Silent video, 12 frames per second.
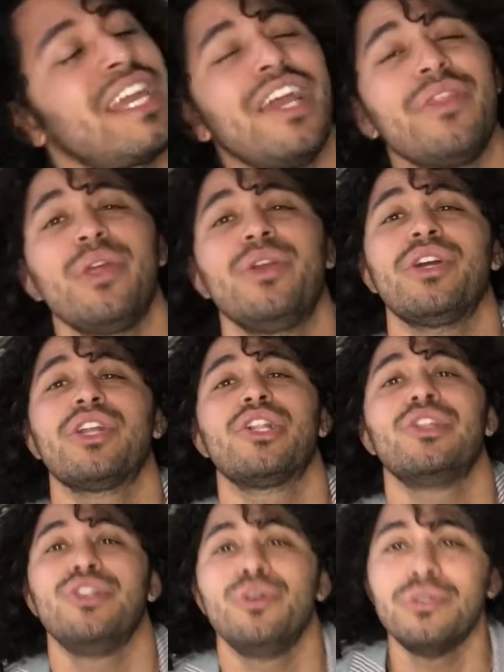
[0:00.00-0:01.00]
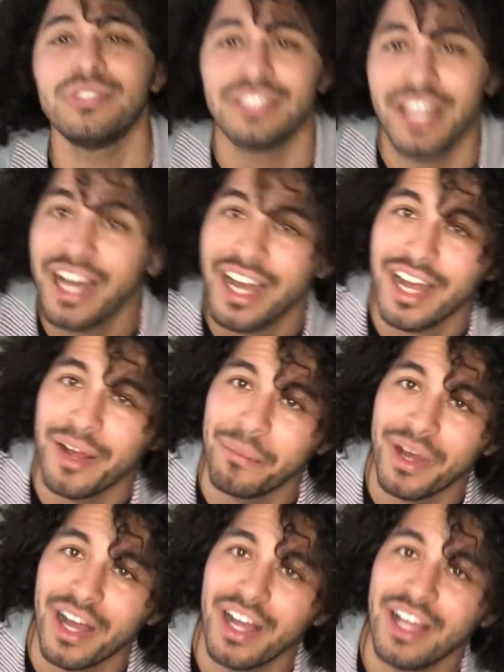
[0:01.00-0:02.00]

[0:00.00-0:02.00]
scared that you're gonna lose them.